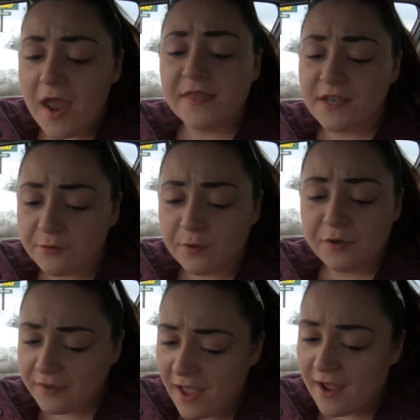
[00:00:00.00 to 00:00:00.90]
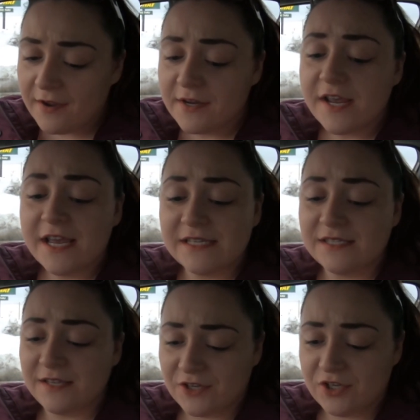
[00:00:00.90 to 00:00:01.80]
And the arugula is
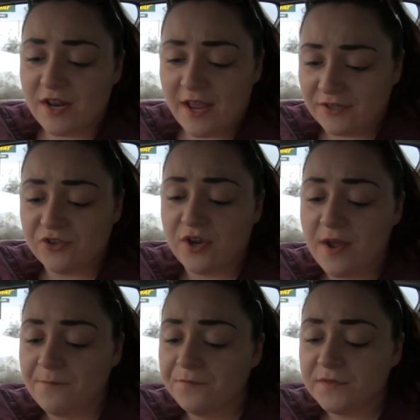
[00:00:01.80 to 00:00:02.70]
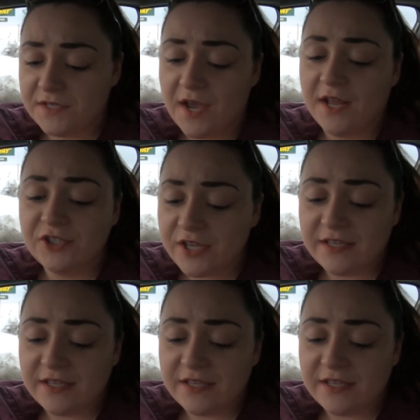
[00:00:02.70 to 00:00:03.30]
such an extra touch.